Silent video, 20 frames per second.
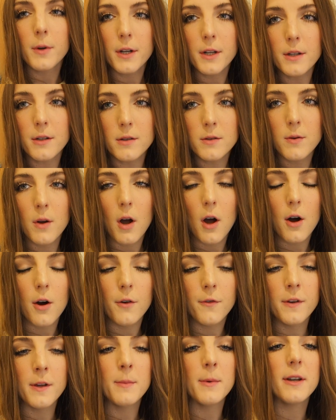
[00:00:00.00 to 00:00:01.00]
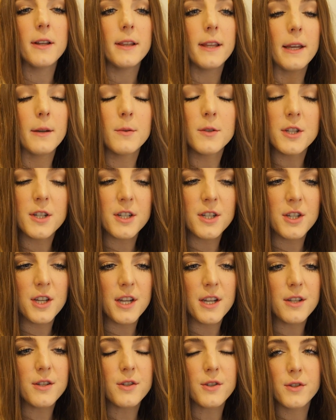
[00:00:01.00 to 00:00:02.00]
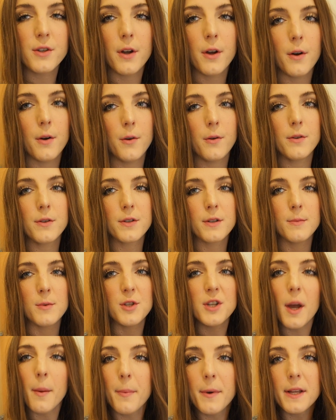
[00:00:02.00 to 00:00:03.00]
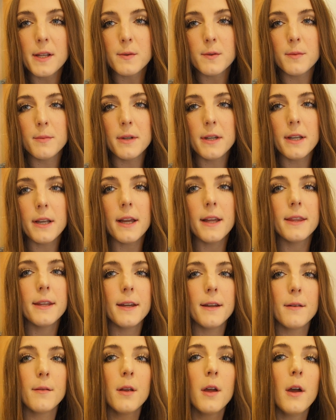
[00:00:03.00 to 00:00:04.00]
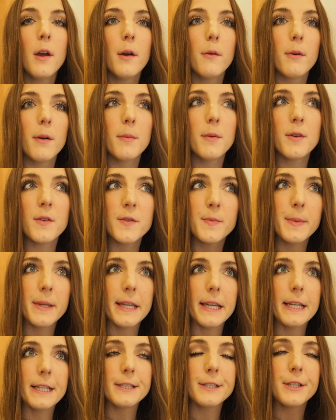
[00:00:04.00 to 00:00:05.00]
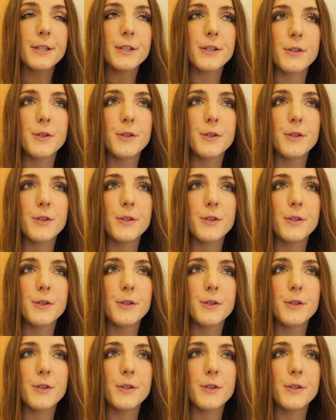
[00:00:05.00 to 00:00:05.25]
gonna go to an all-female language exchange, so there's gonna be Japanese women and then women who speak English,